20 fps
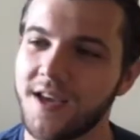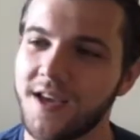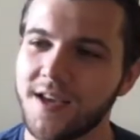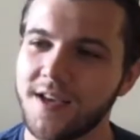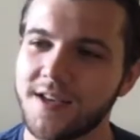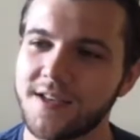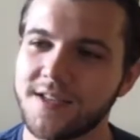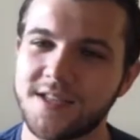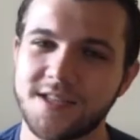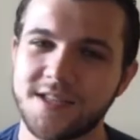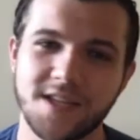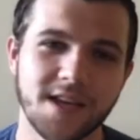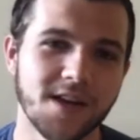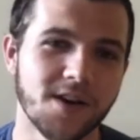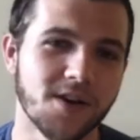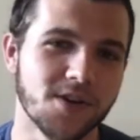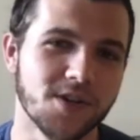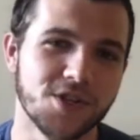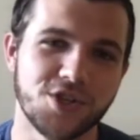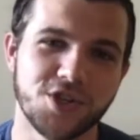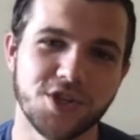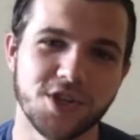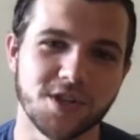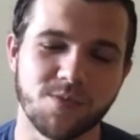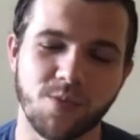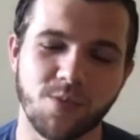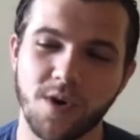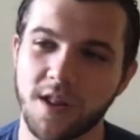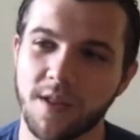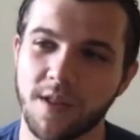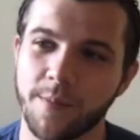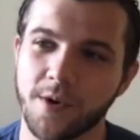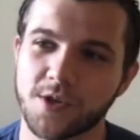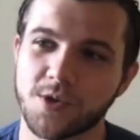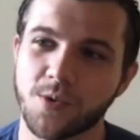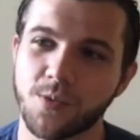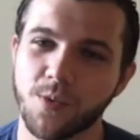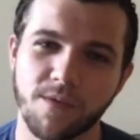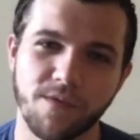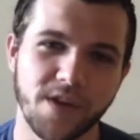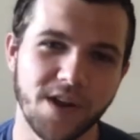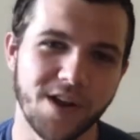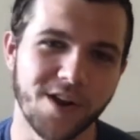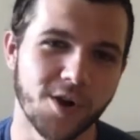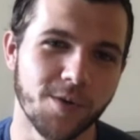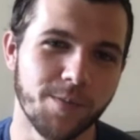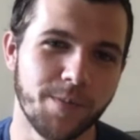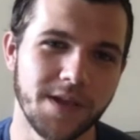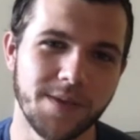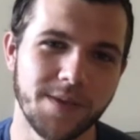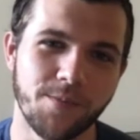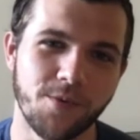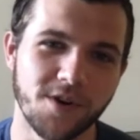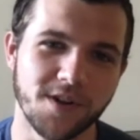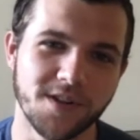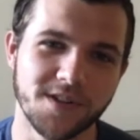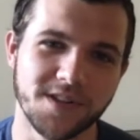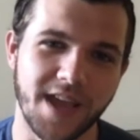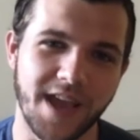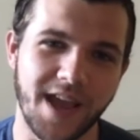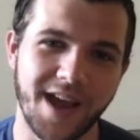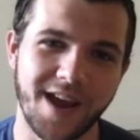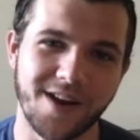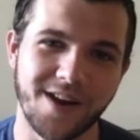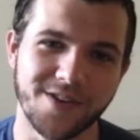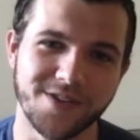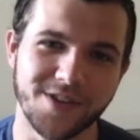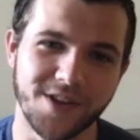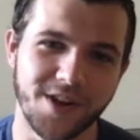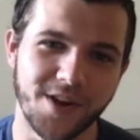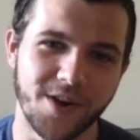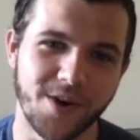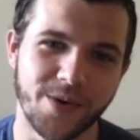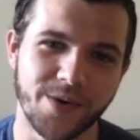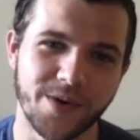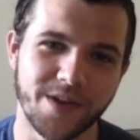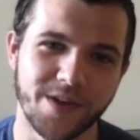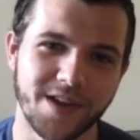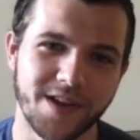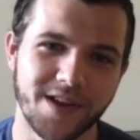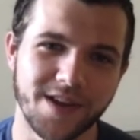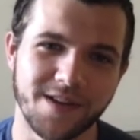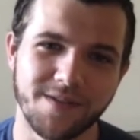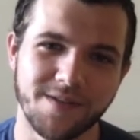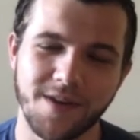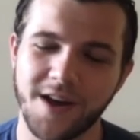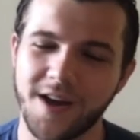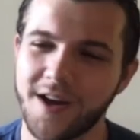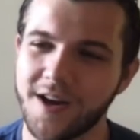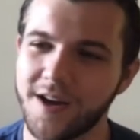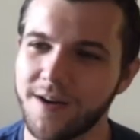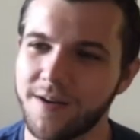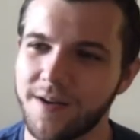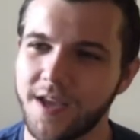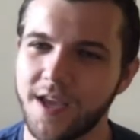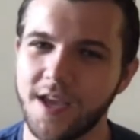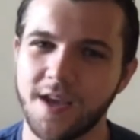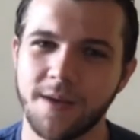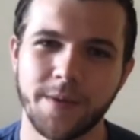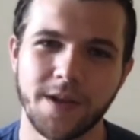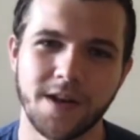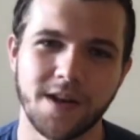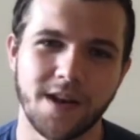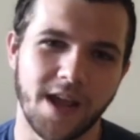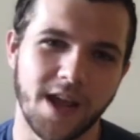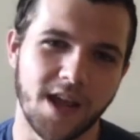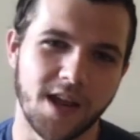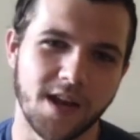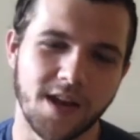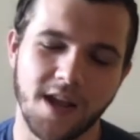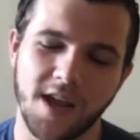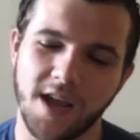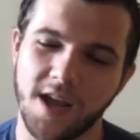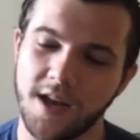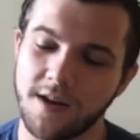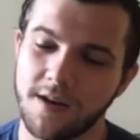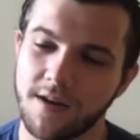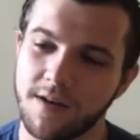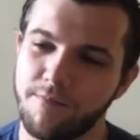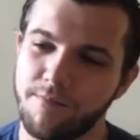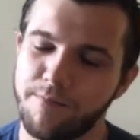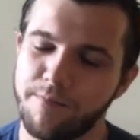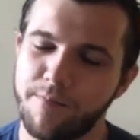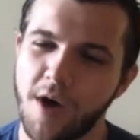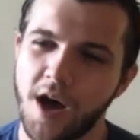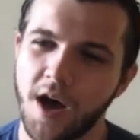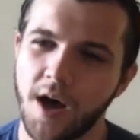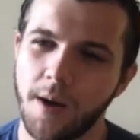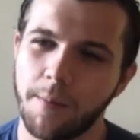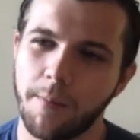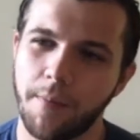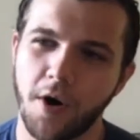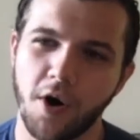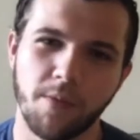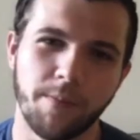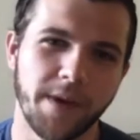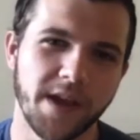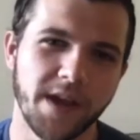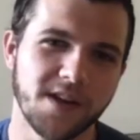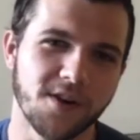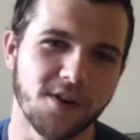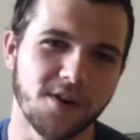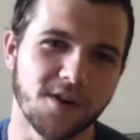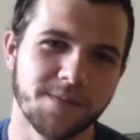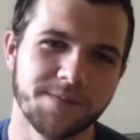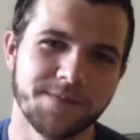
still is just one of the most revered people in town, you know, uh, uh, him and, and, and uh, Paul Baker.